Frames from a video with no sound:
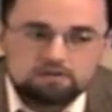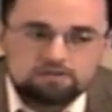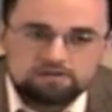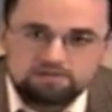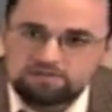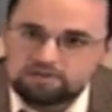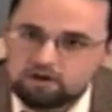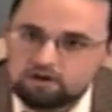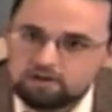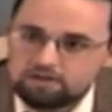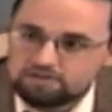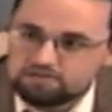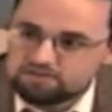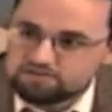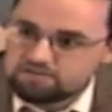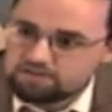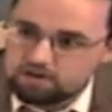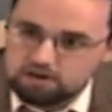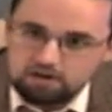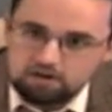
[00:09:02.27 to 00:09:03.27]
These
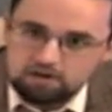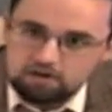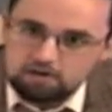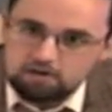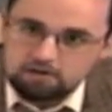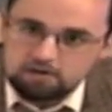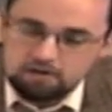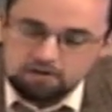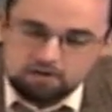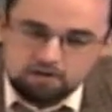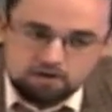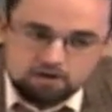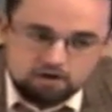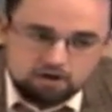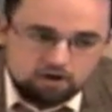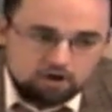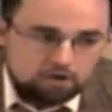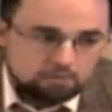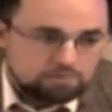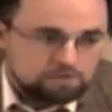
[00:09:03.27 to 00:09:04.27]
artists are
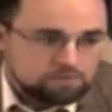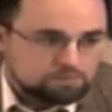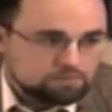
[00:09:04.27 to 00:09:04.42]
all